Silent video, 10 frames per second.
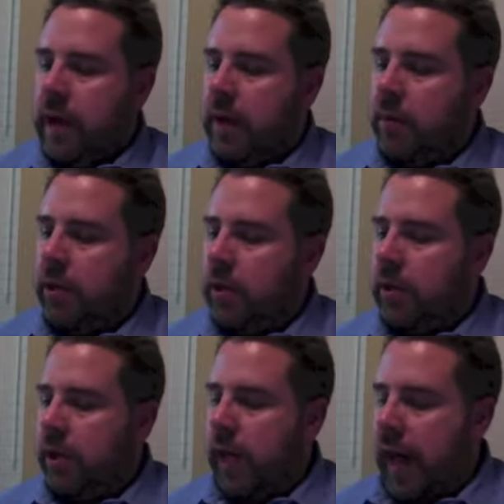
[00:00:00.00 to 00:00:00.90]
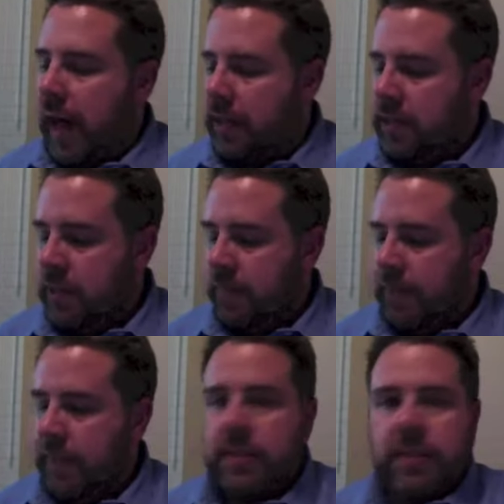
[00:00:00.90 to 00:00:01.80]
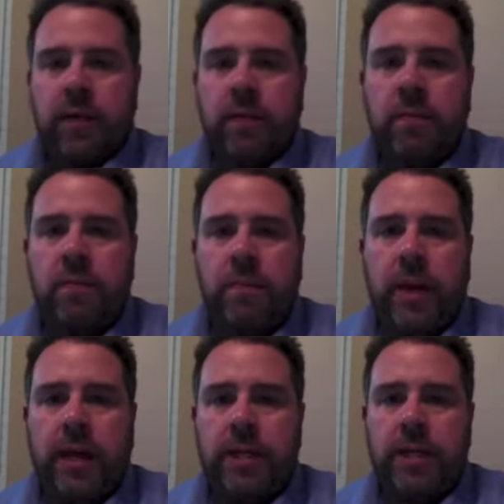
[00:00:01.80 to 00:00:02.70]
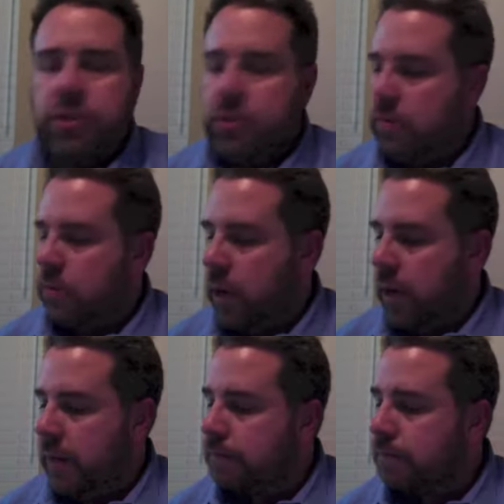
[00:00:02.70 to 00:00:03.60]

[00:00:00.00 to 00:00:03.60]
and we're going to look at Excel page 1.